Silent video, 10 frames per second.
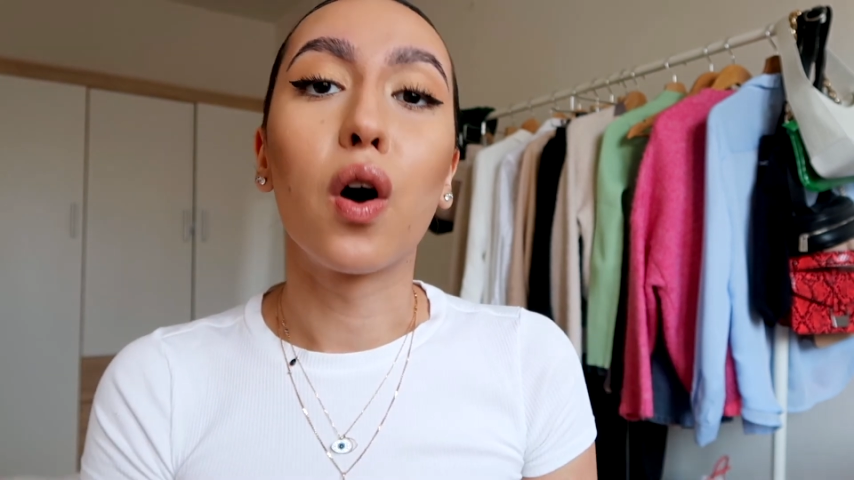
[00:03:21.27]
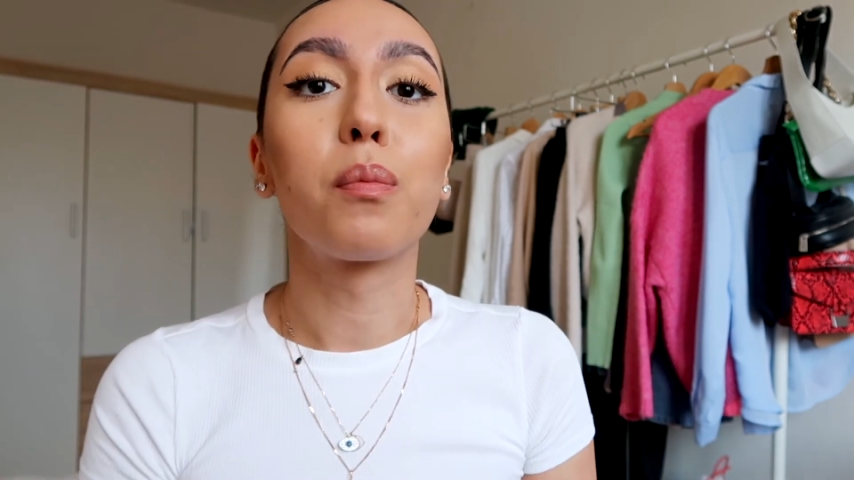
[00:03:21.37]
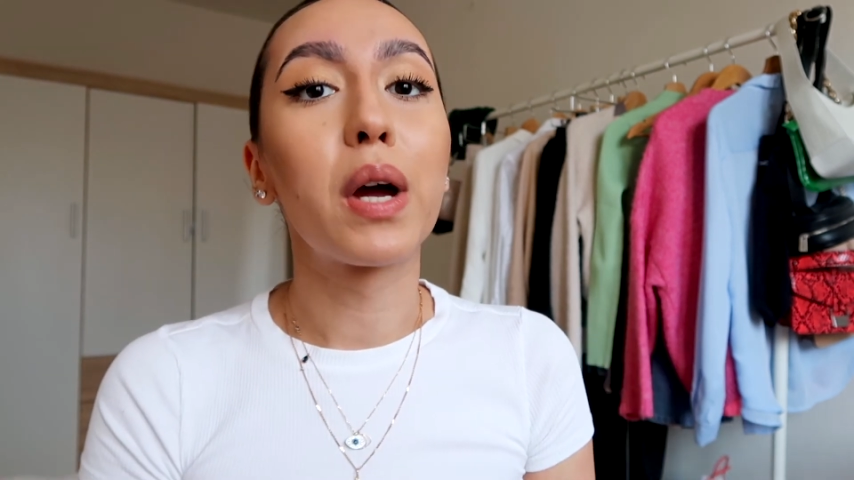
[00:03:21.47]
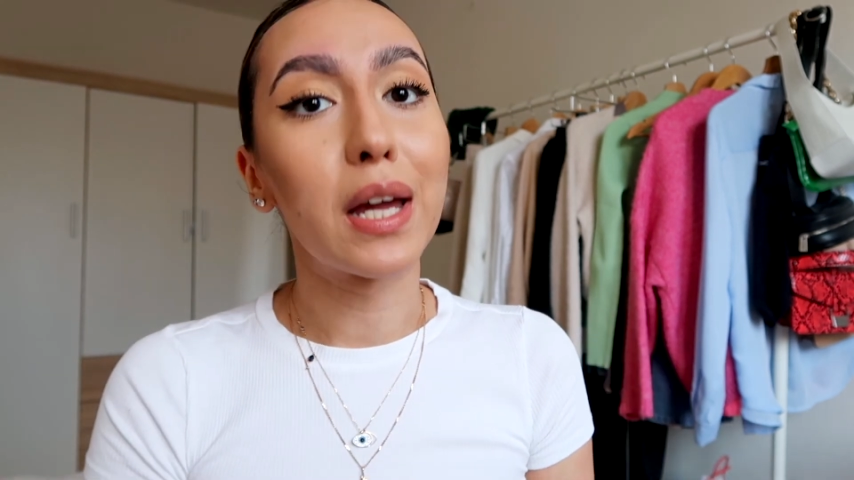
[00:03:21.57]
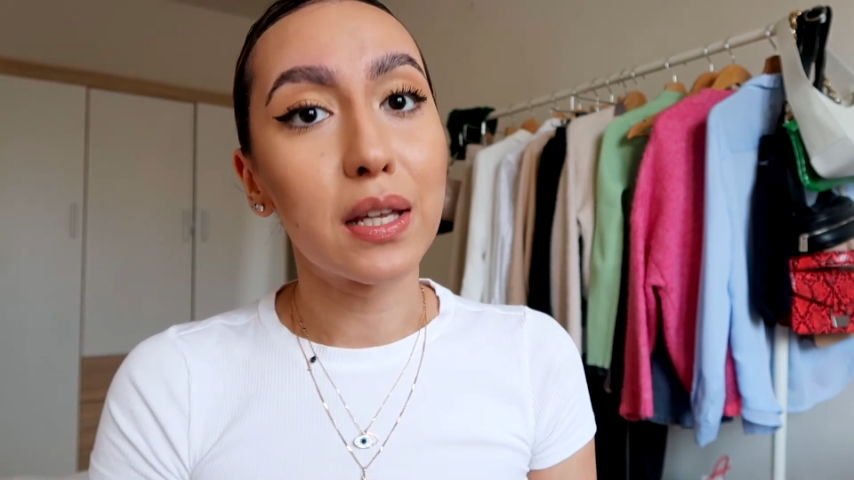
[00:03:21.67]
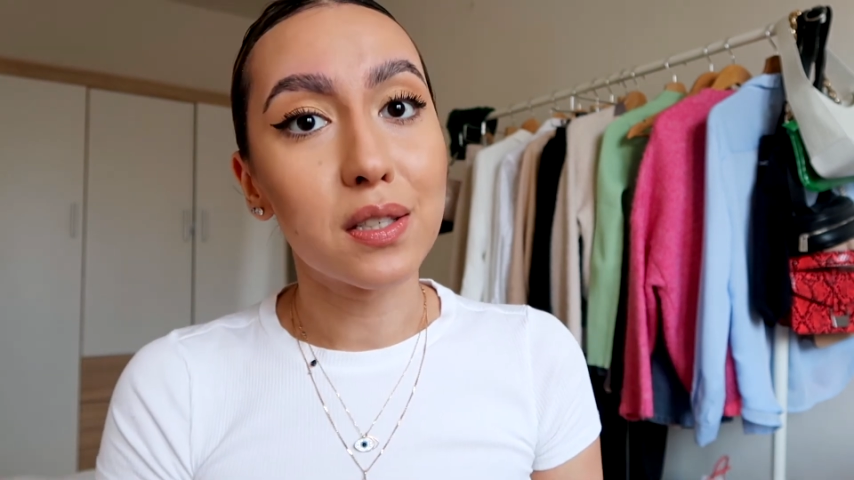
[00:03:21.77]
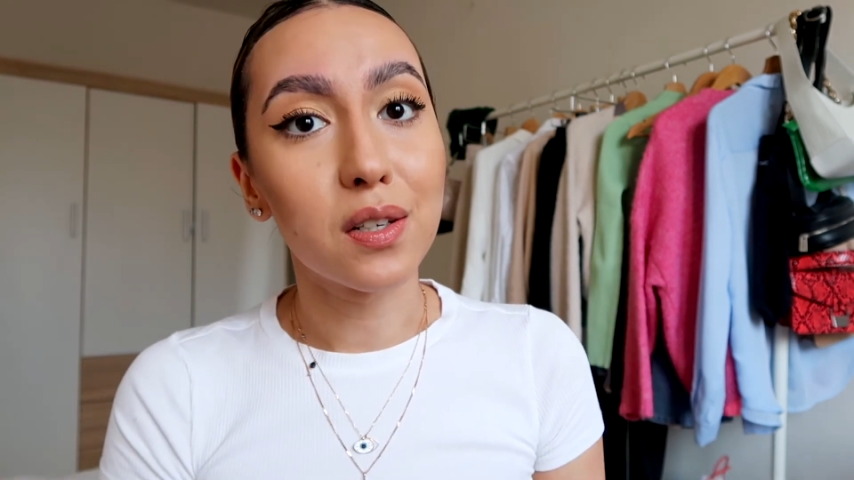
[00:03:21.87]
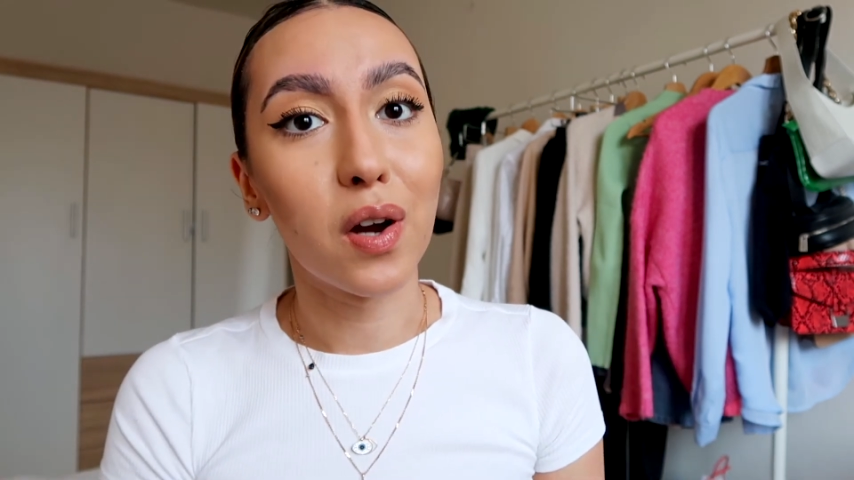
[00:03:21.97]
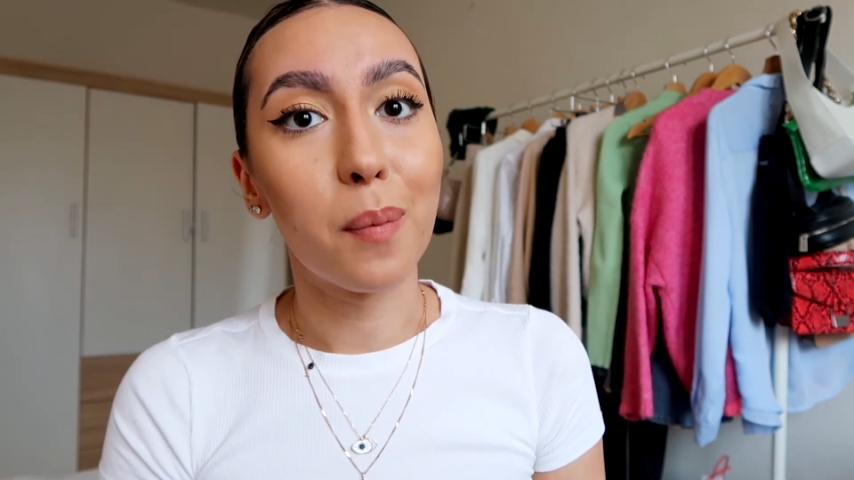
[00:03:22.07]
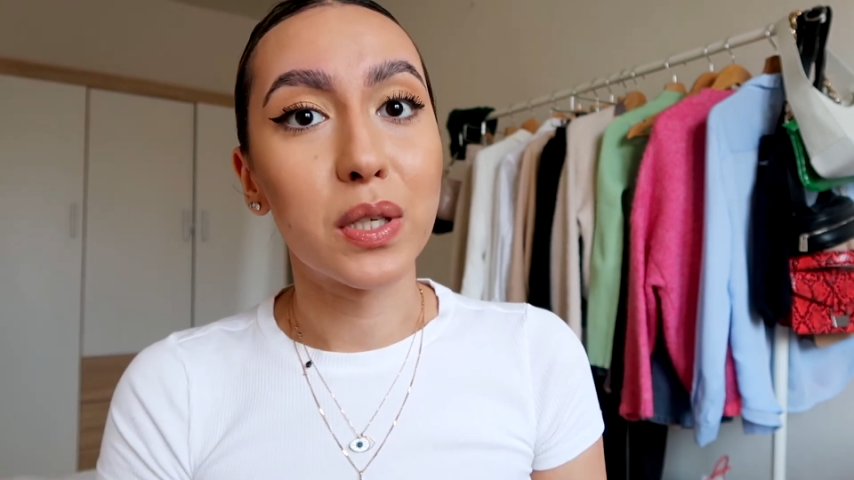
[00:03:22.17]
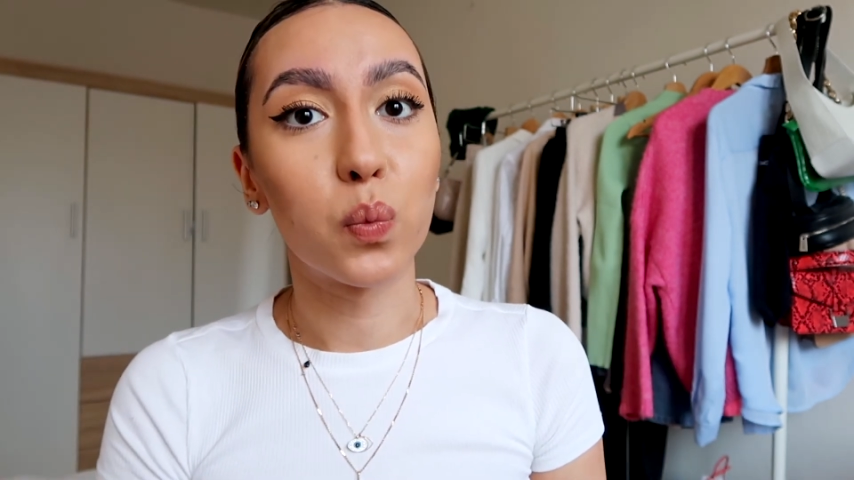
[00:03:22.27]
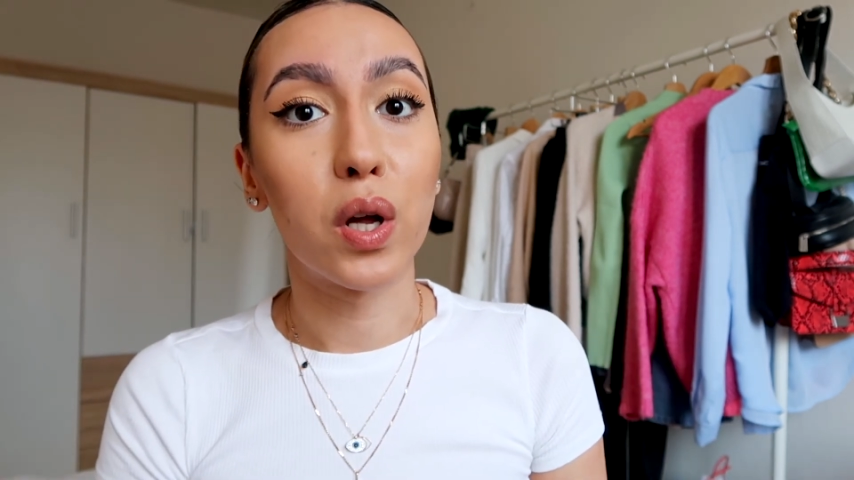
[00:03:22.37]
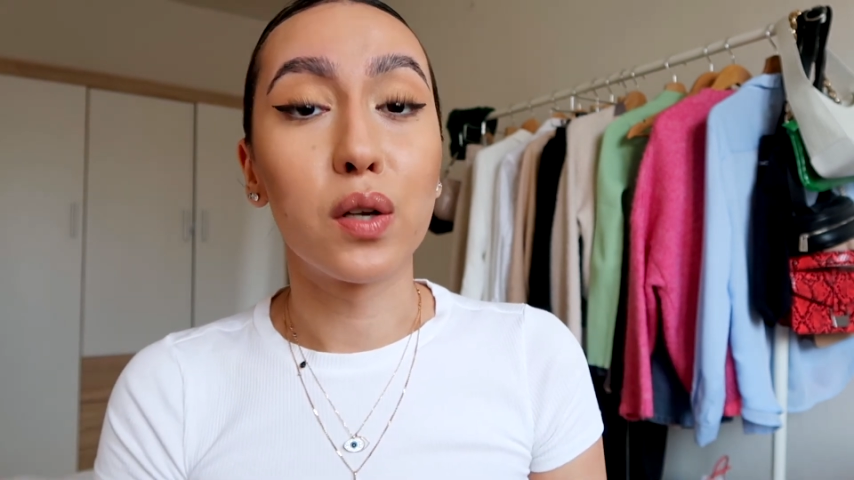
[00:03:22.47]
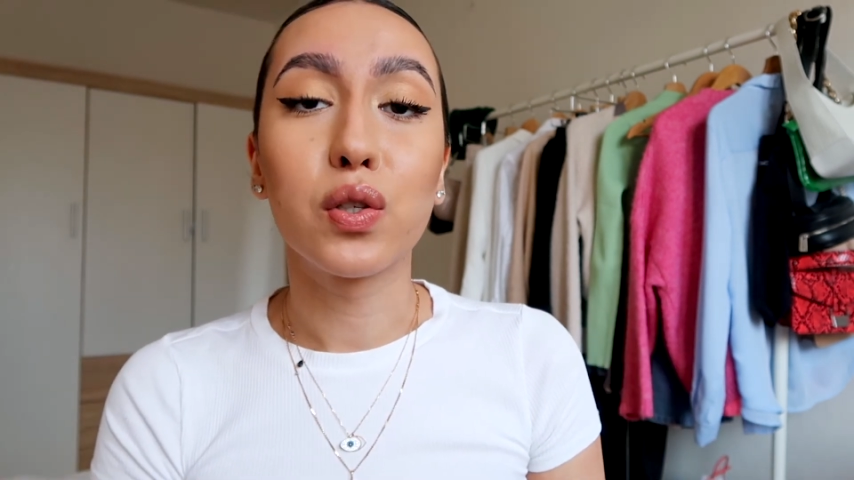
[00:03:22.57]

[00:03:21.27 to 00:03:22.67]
on my Instagram as well.